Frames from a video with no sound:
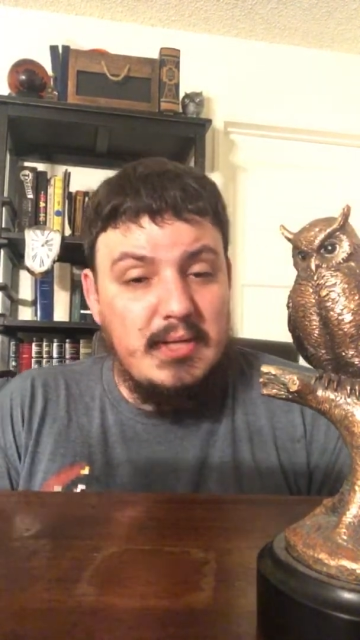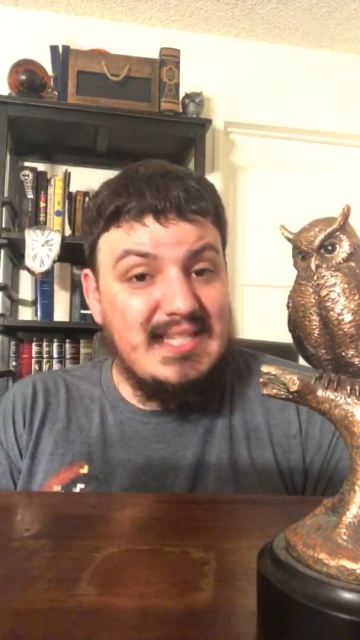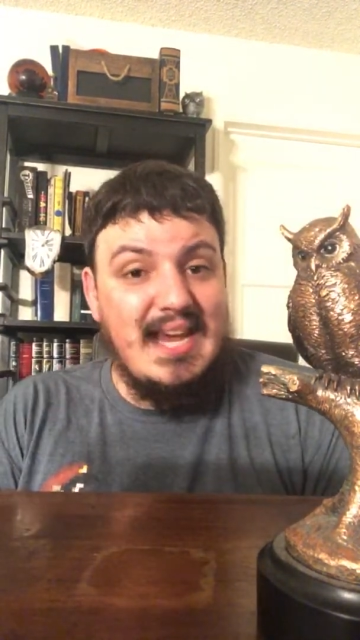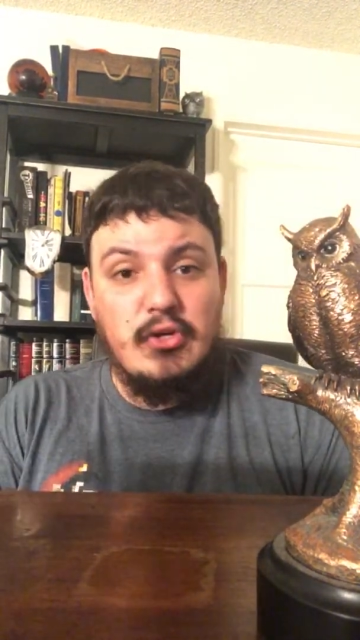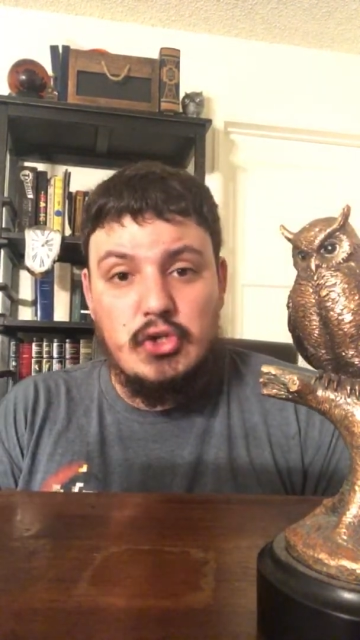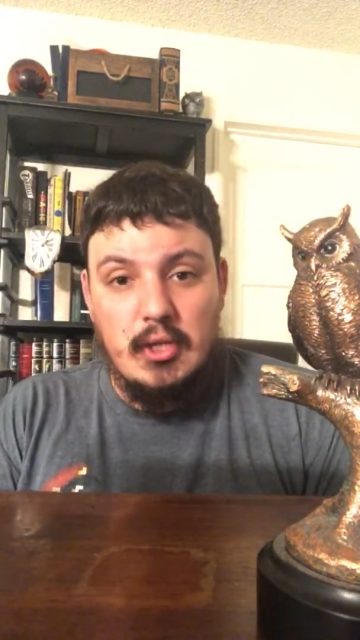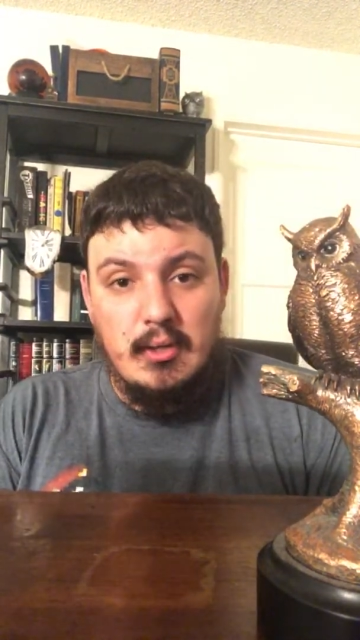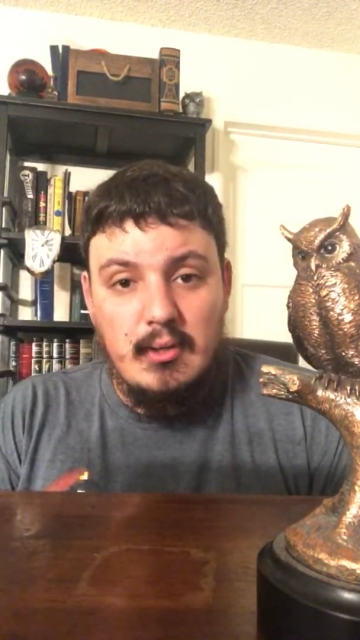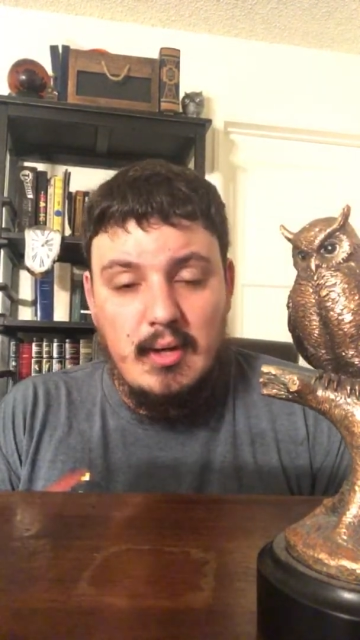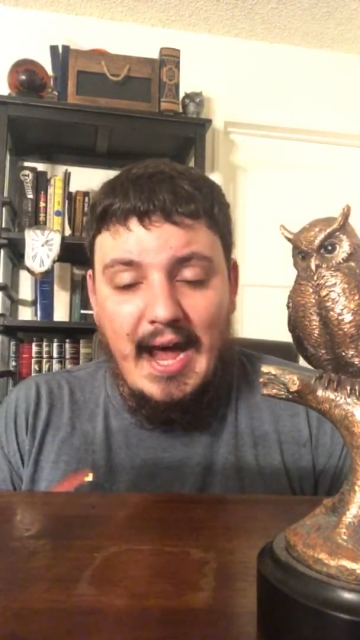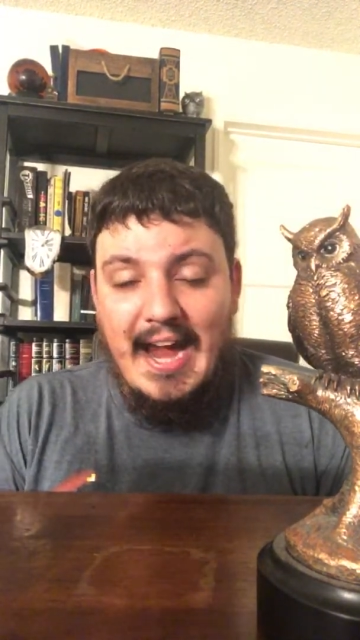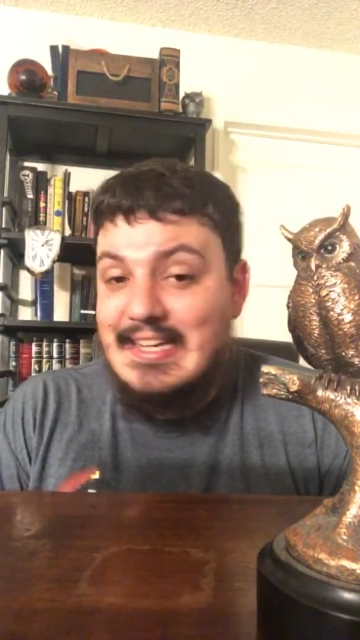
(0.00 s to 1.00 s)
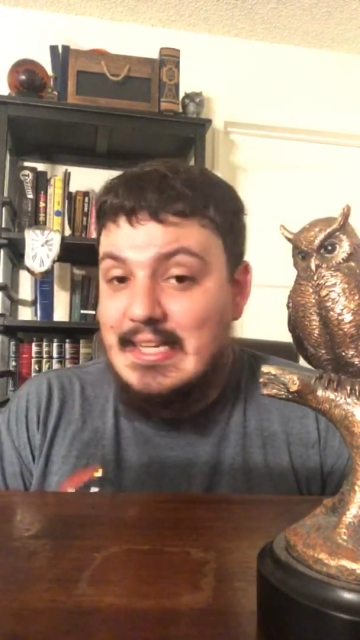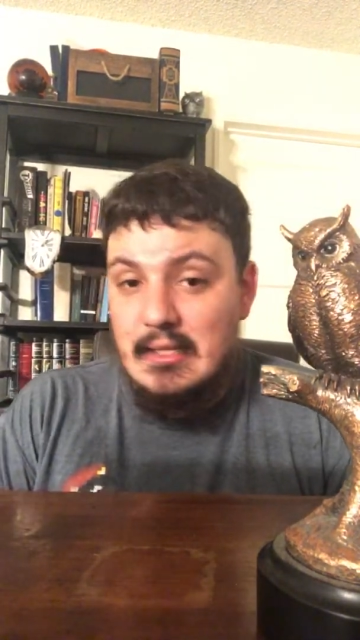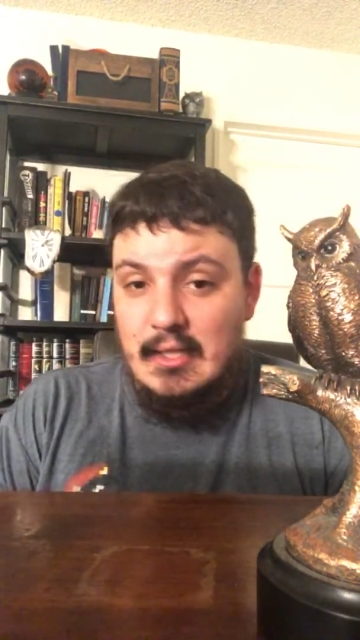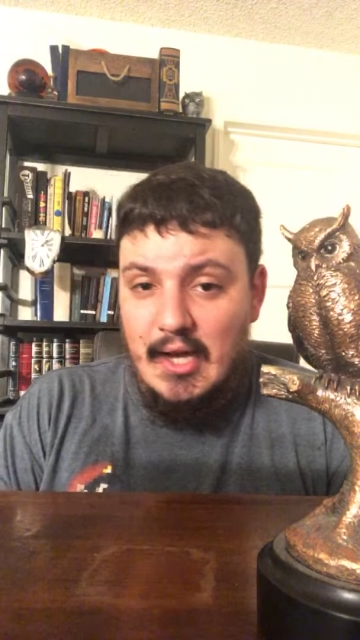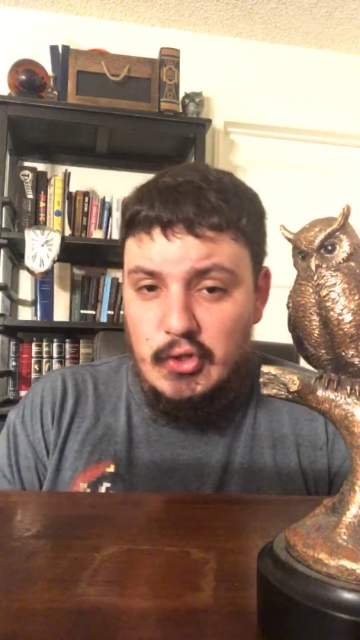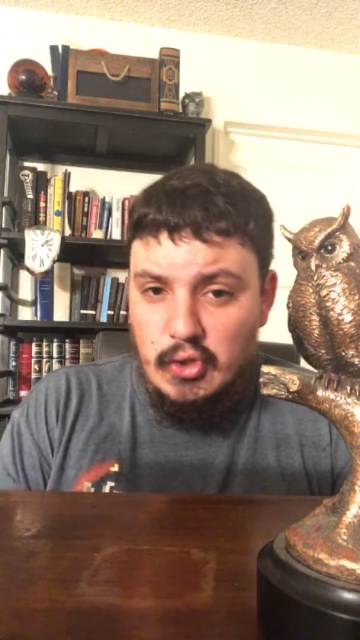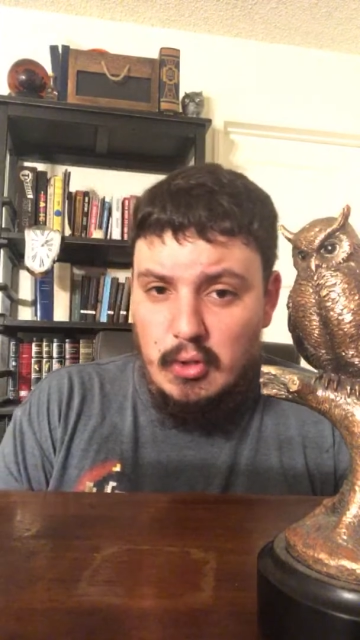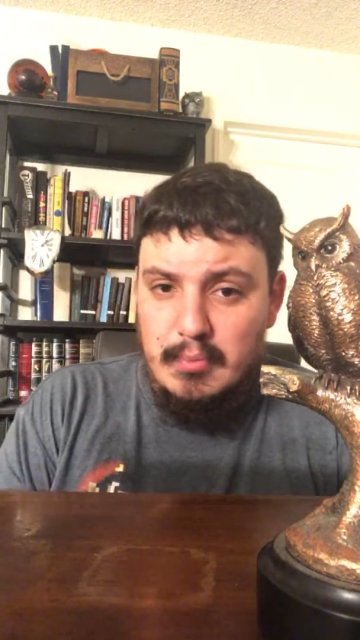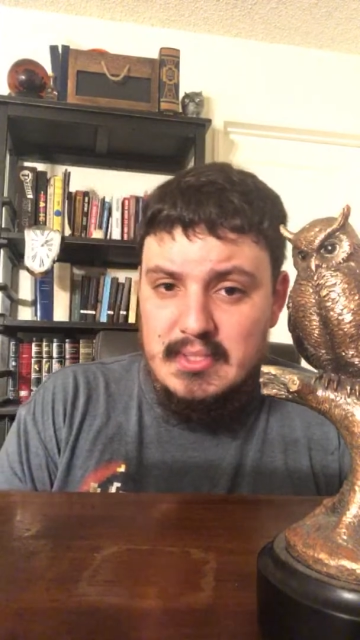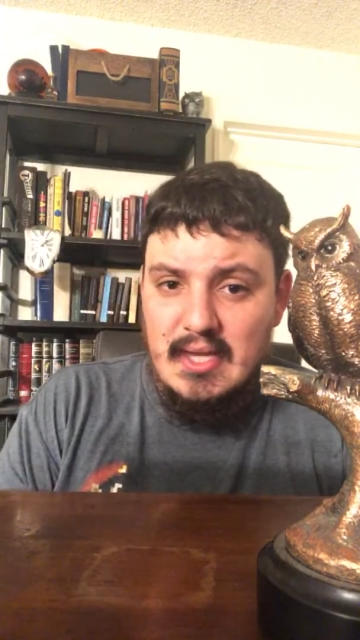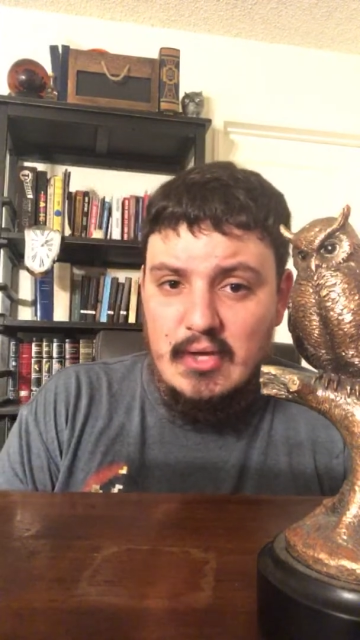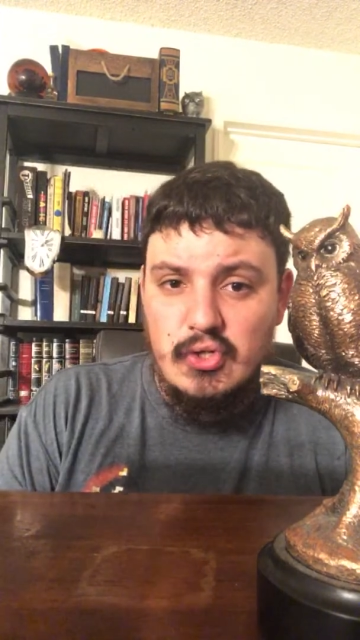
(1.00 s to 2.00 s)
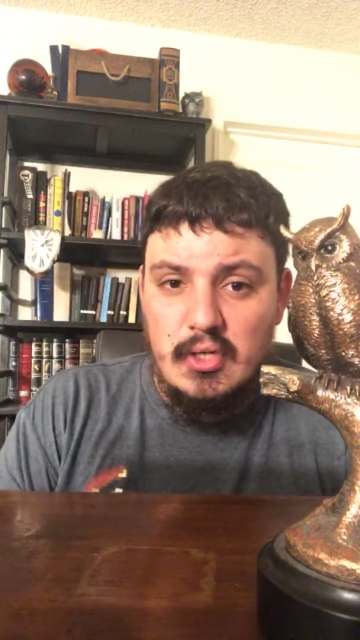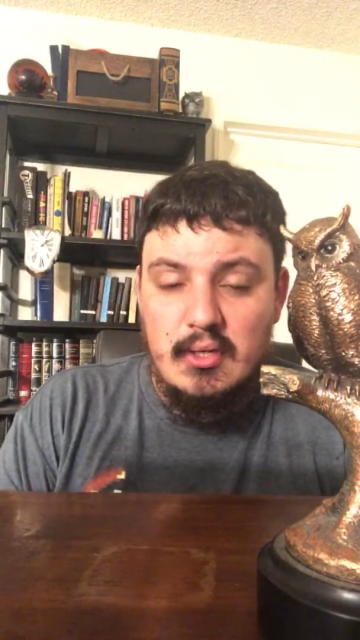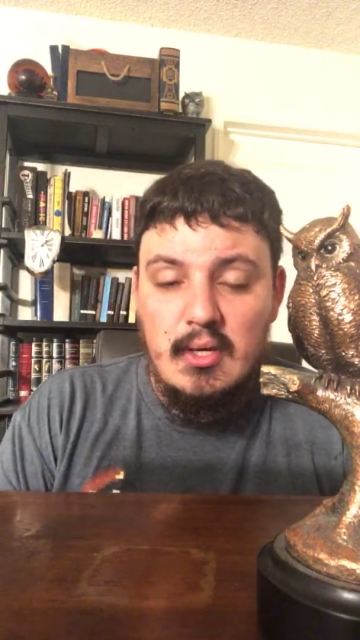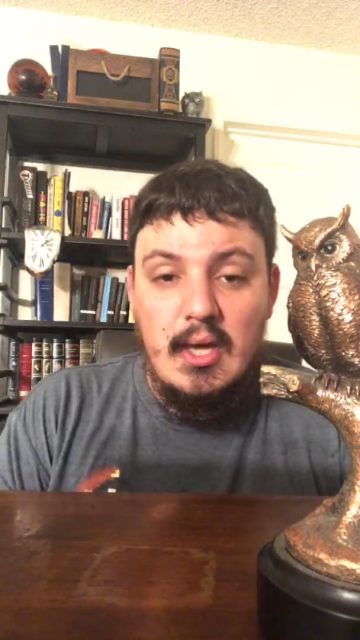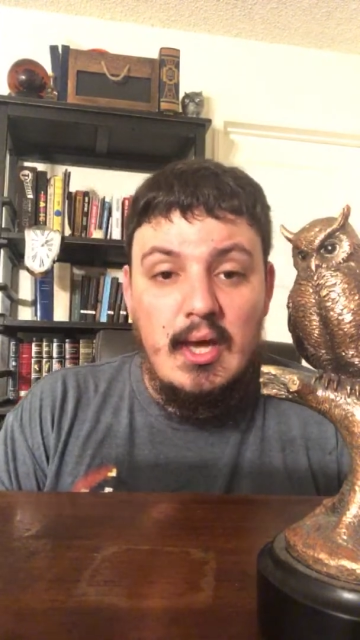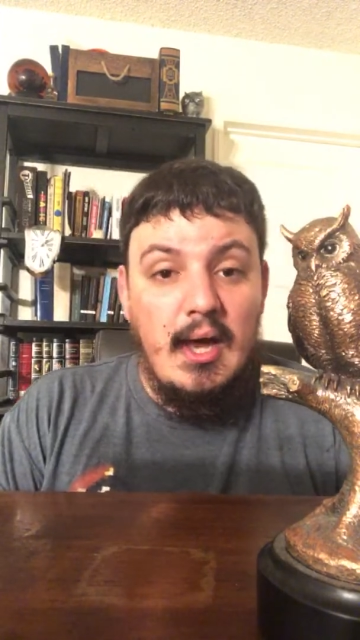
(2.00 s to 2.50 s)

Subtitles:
possession, ideological possession.